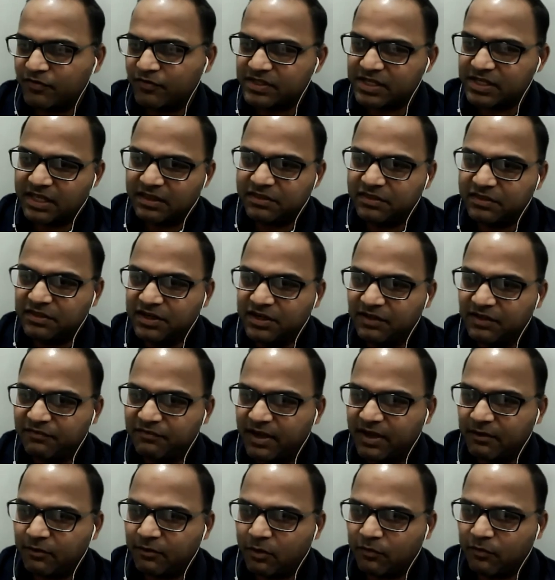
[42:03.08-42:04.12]
of say
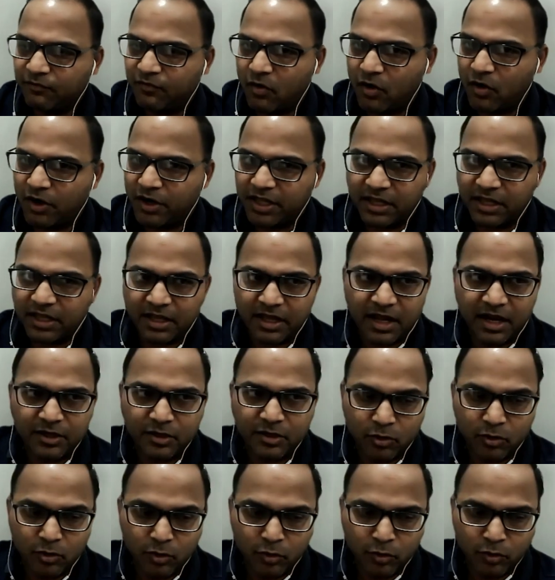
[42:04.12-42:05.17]
35 or 40
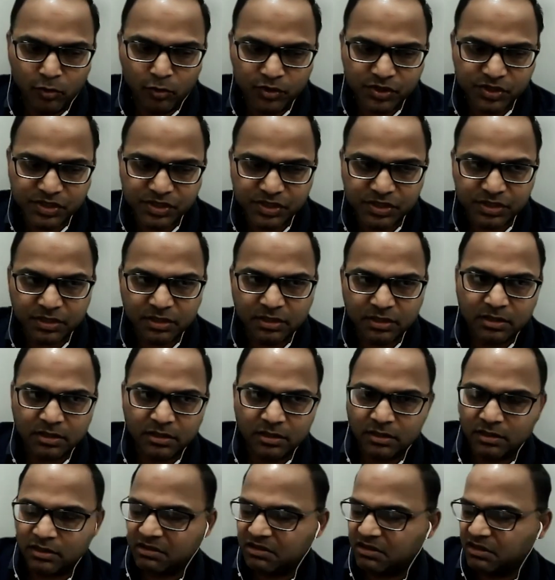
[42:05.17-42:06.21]
and you lose
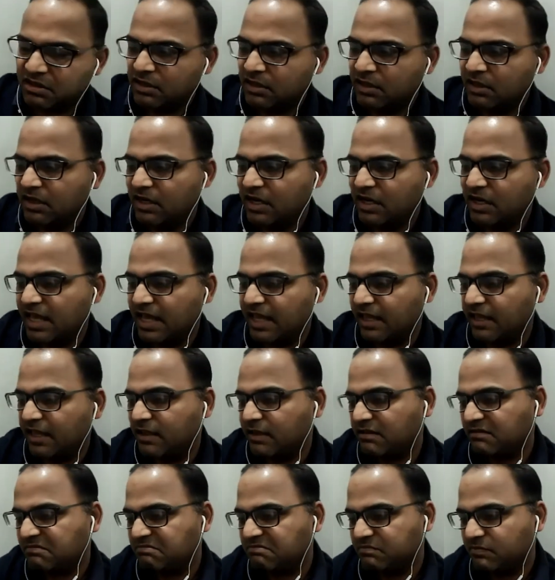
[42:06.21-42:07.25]

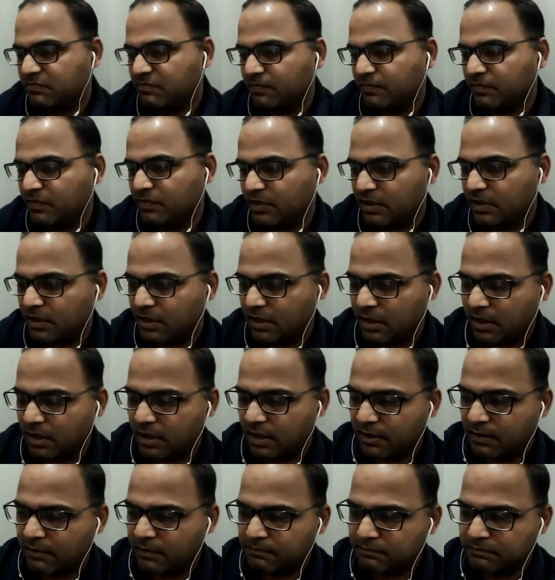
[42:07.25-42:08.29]
like 20%
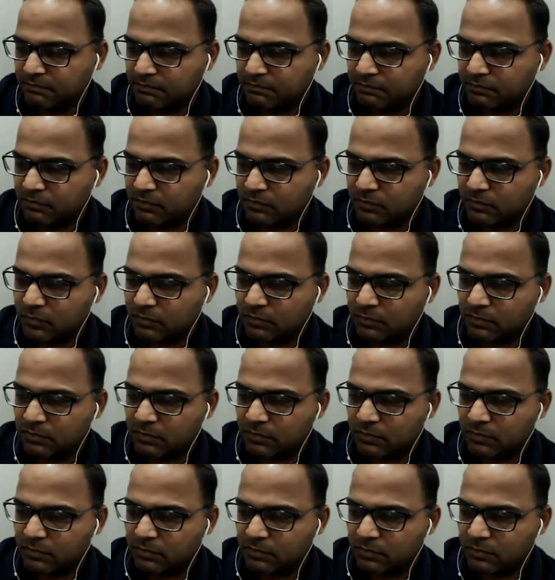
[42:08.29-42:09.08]
um,